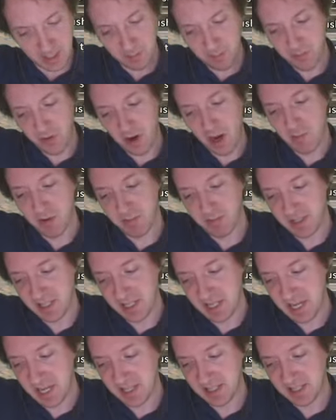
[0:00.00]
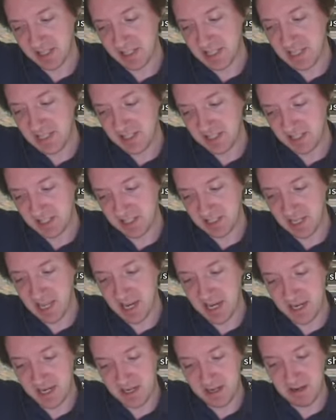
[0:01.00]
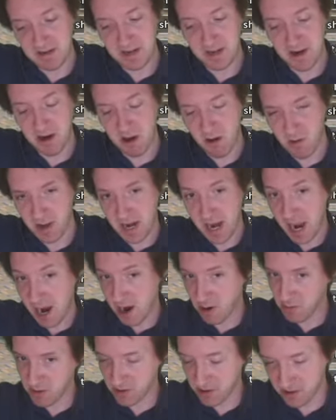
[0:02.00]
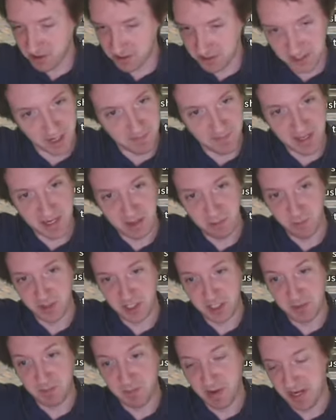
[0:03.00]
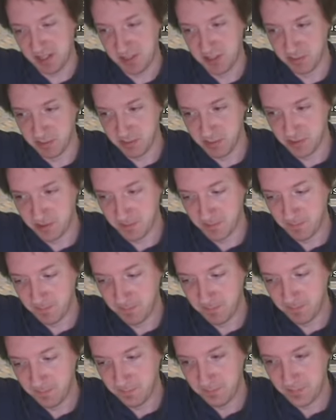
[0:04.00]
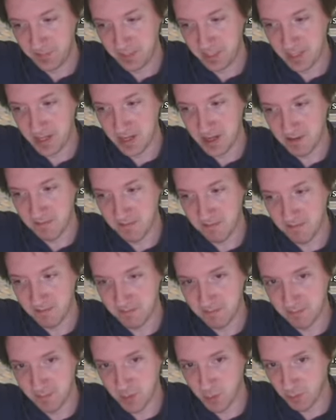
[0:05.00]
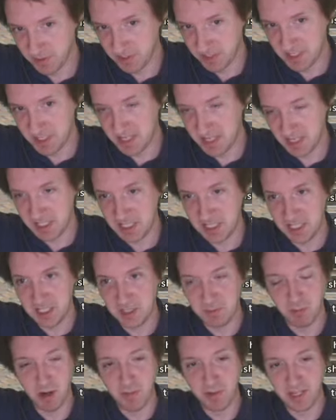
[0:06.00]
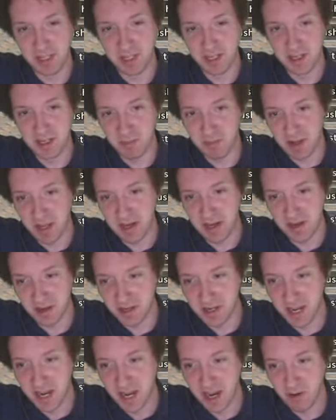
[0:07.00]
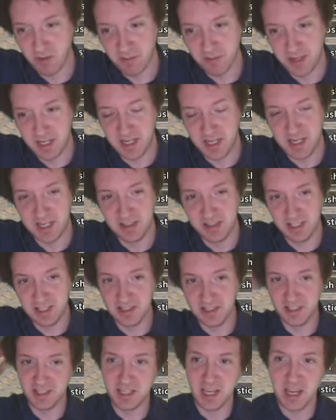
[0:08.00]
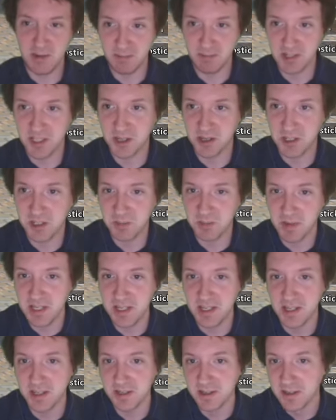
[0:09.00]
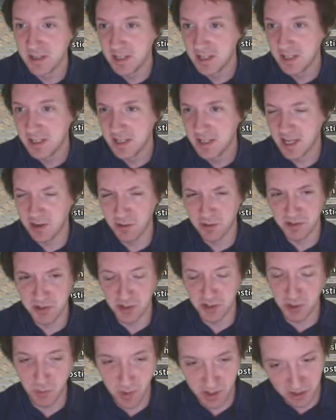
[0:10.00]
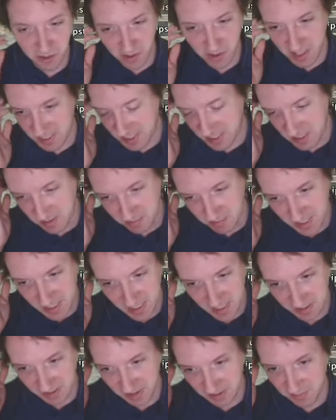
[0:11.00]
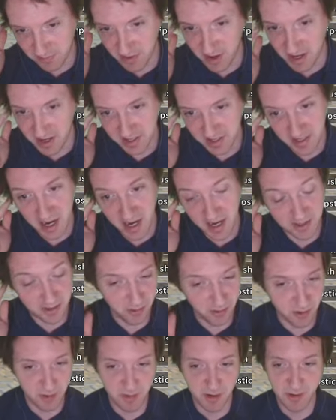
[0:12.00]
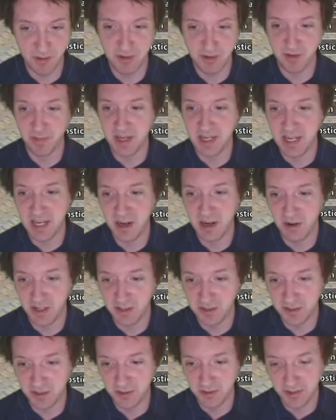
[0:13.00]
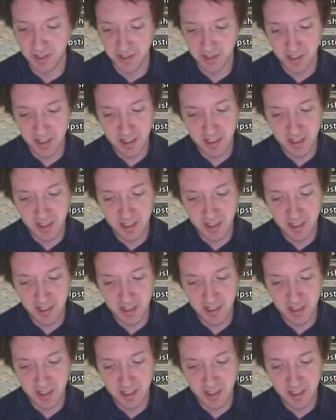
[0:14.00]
Probably at least, like, you know, an hour or something respectable. But we'll see. It's probably gonna depend on how immediately this game sucks me in. And also whether I can immediately find either or both of my characters.